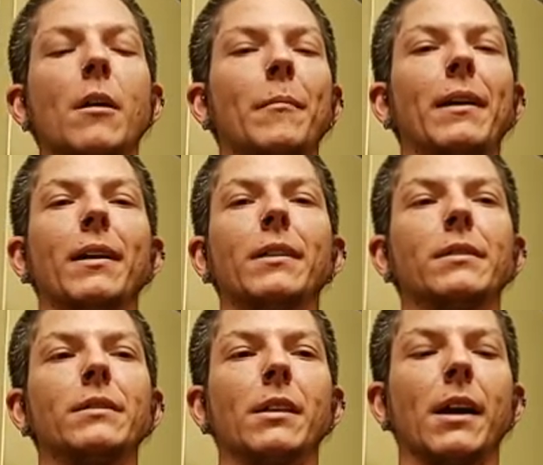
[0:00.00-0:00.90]

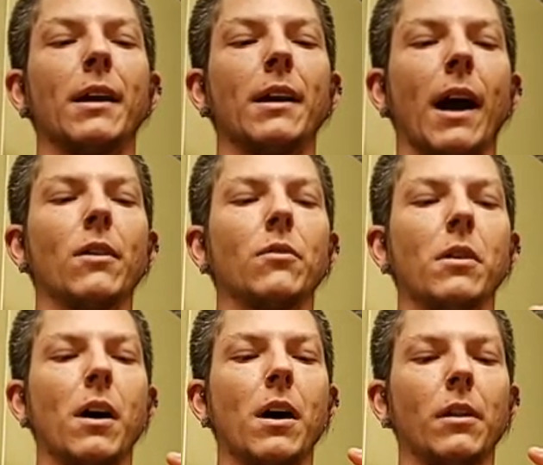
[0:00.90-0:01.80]
because like I don't know
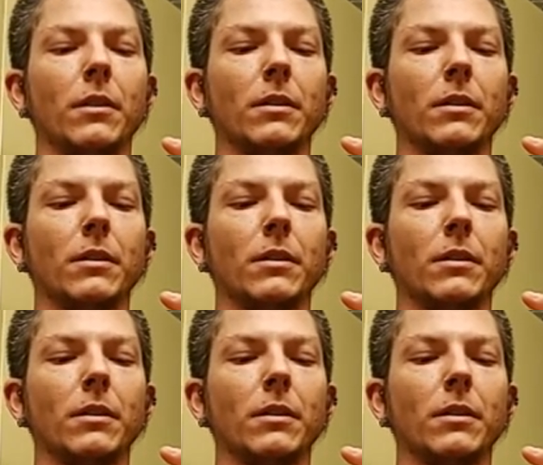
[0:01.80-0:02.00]
how long